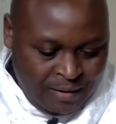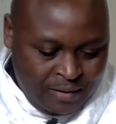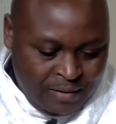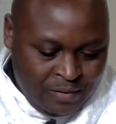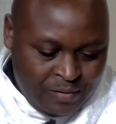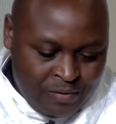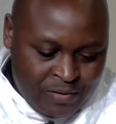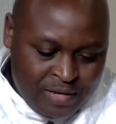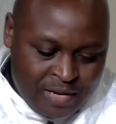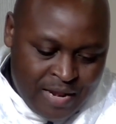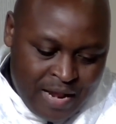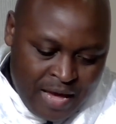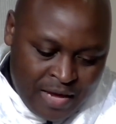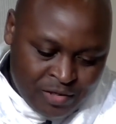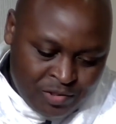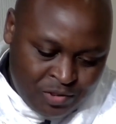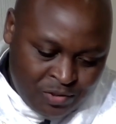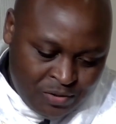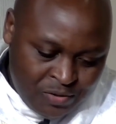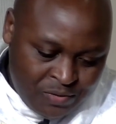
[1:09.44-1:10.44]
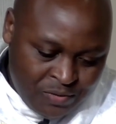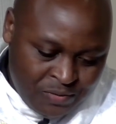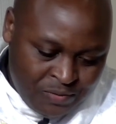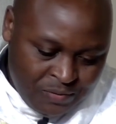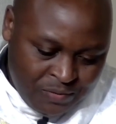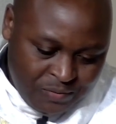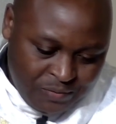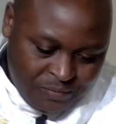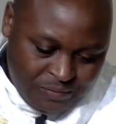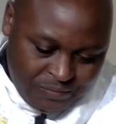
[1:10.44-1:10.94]
You know, the
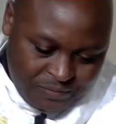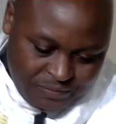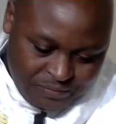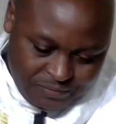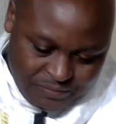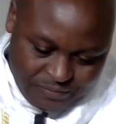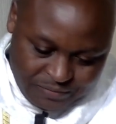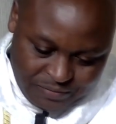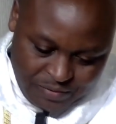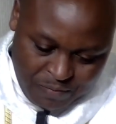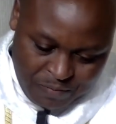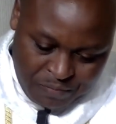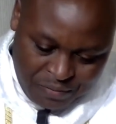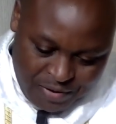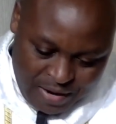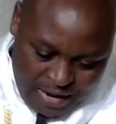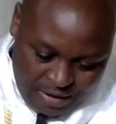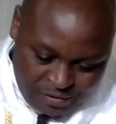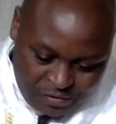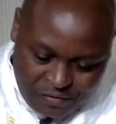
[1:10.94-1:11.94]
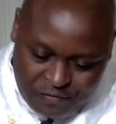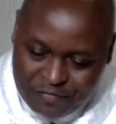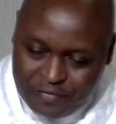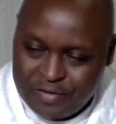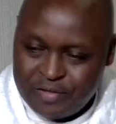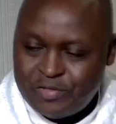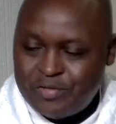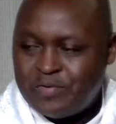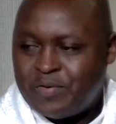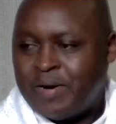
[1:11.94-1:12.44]
national plant of
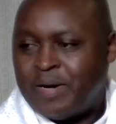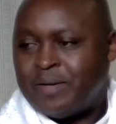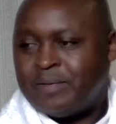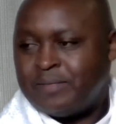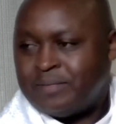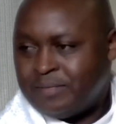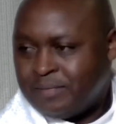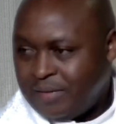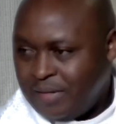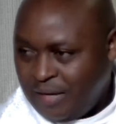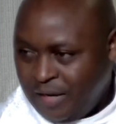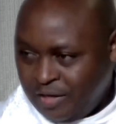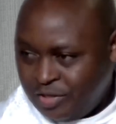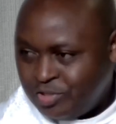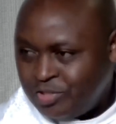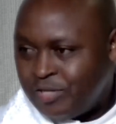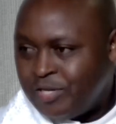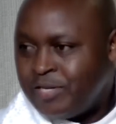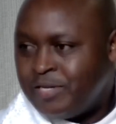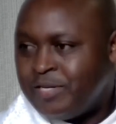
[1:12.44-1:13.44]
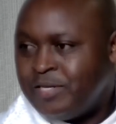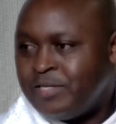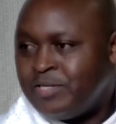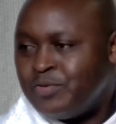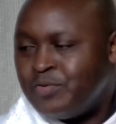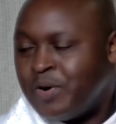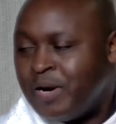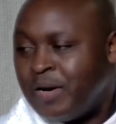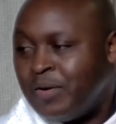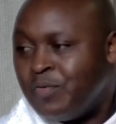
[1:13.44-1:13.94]
Israel, ancient
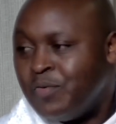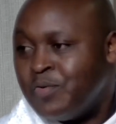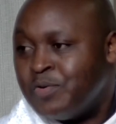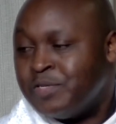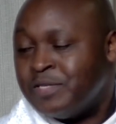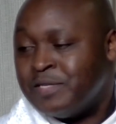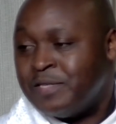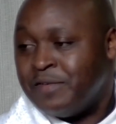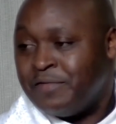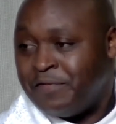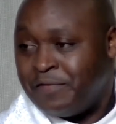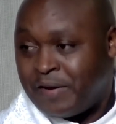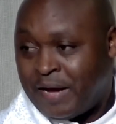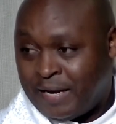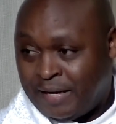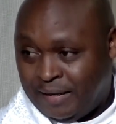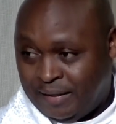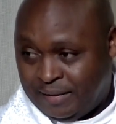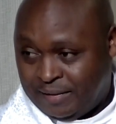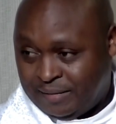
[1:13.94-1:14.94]
Israel, was the vine.